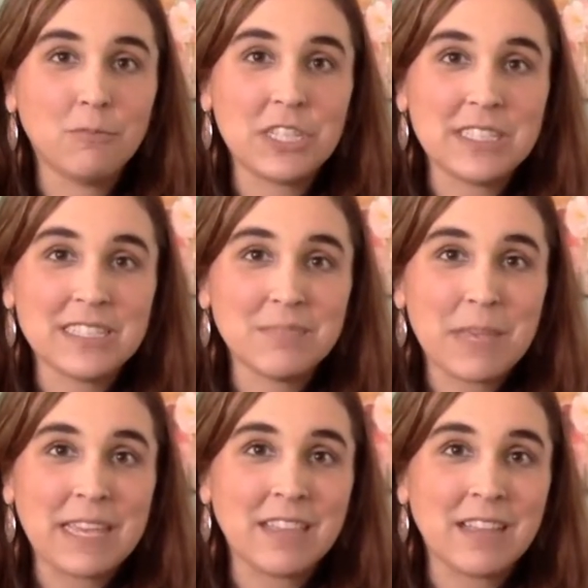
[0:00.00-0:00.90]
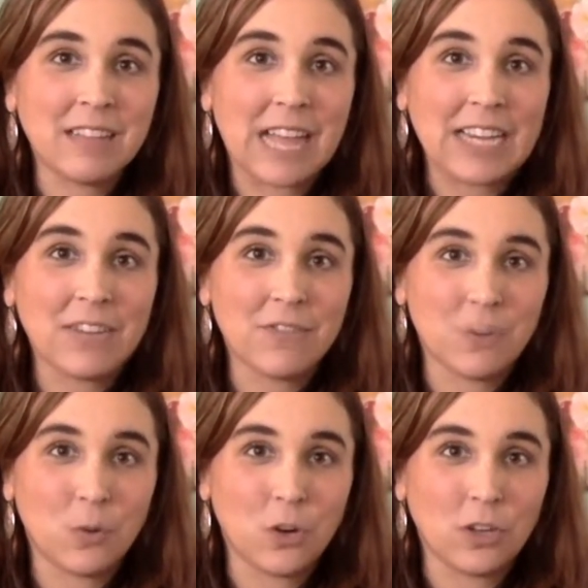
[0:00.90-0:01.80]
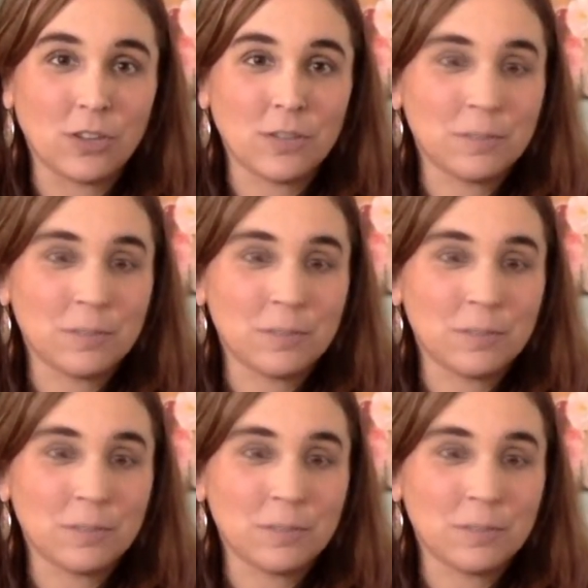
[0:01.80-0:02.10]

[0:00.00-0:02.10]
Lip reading: Jesus being the light of the world.